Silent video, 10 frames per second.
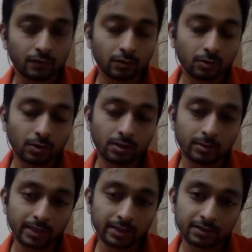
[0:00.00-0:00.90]

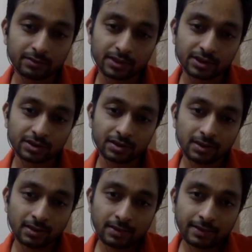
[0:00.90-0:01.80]
coronavirus, which
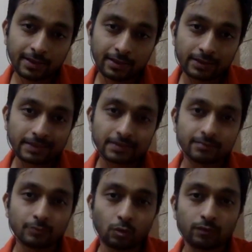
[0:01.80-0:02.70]
that's a
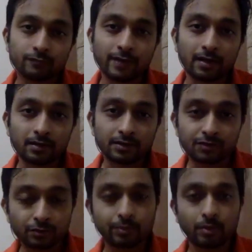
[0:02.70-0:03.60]
more well
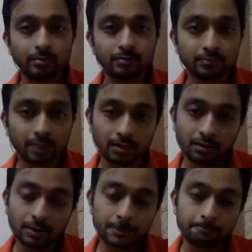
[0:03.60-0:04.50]
understood problem.
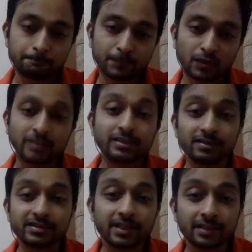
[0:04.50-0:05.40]
That still
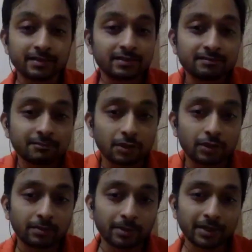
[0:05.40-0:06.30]
said, it
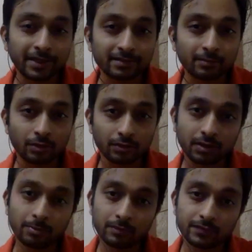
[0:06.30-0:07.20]
typically takes about a
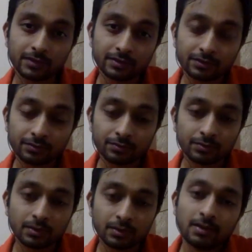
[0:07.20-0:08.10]
couple of years to
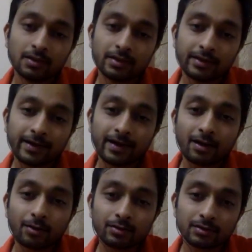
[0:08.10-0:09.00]
get
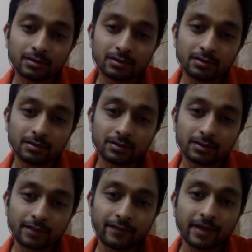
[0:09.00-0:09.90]

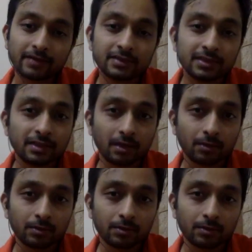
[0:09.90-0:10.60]
a vaccine out